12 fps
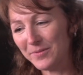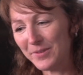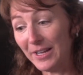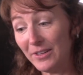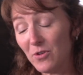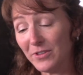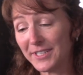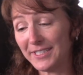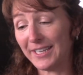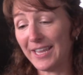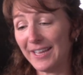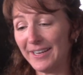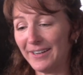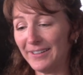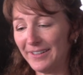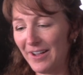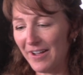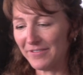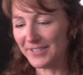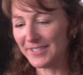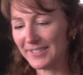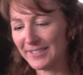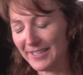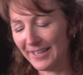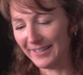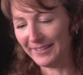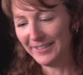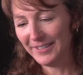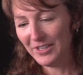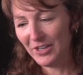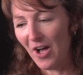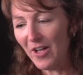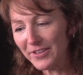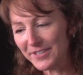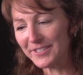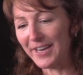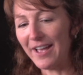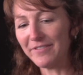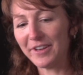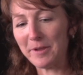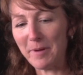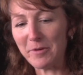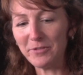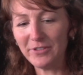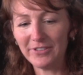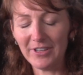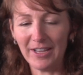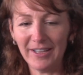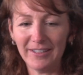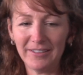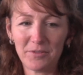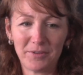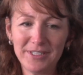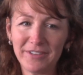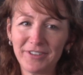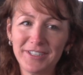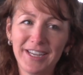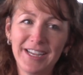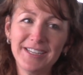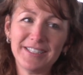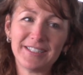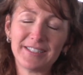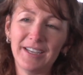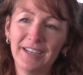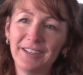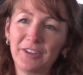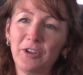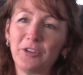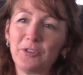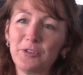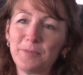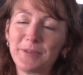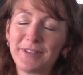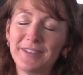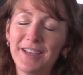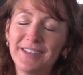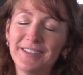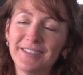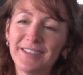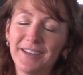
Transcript: Well, Holstein Canada office, all their staff came out 3 different days, groups, and